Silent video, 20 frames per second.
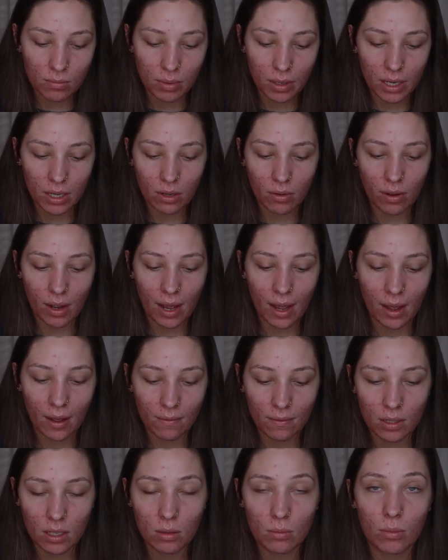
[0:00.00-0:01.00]
but I don't
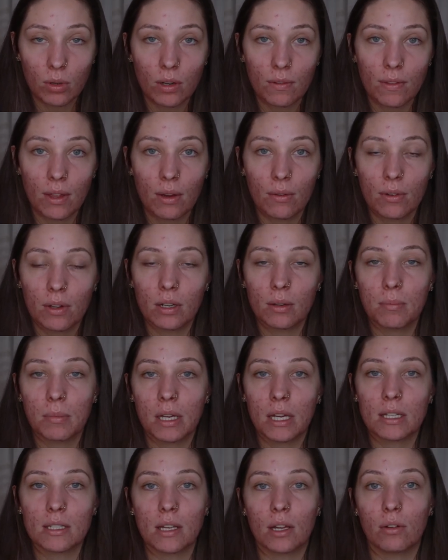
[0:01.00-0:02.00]
have any more of that one
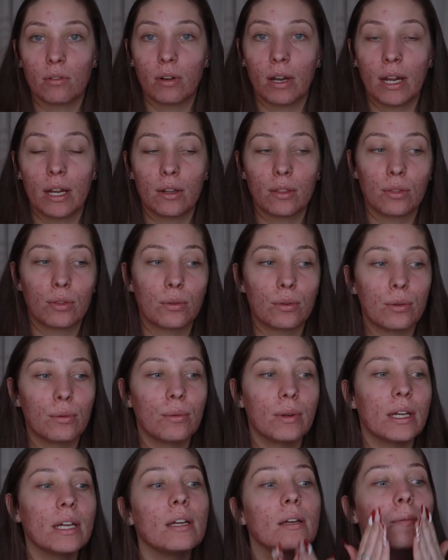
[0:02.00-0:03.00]
because I ran
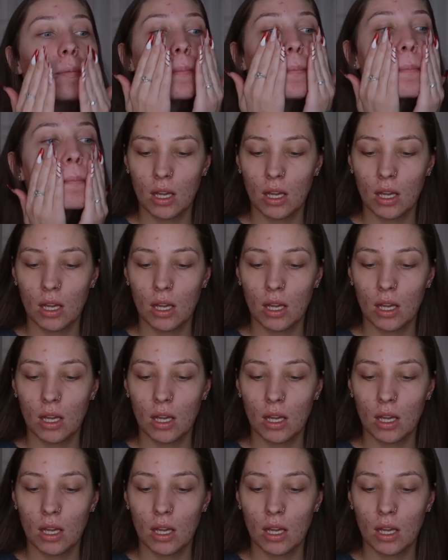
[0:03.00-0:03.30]
through it.